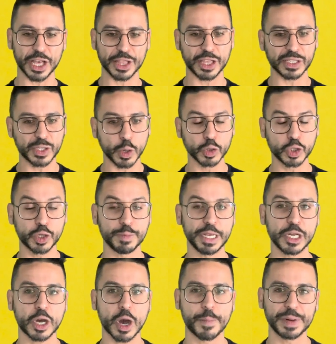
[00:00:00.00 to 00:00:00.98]
the social
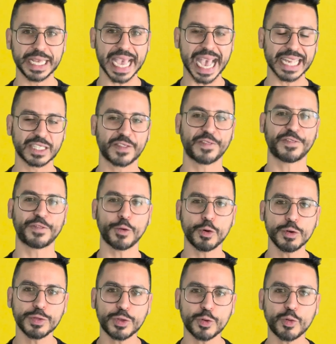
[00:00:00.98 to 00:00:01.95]
media company has
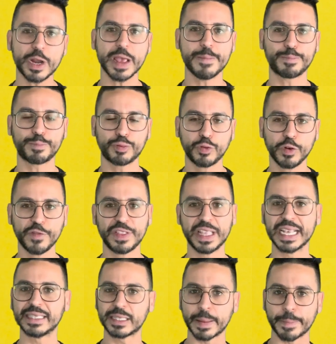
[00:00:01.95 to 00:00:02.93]
further improved
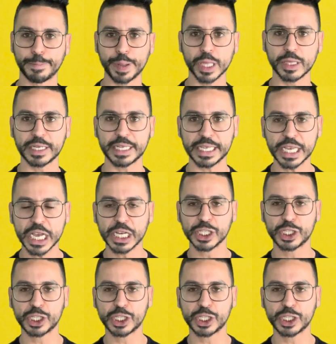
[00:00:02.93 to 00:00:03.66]
its ability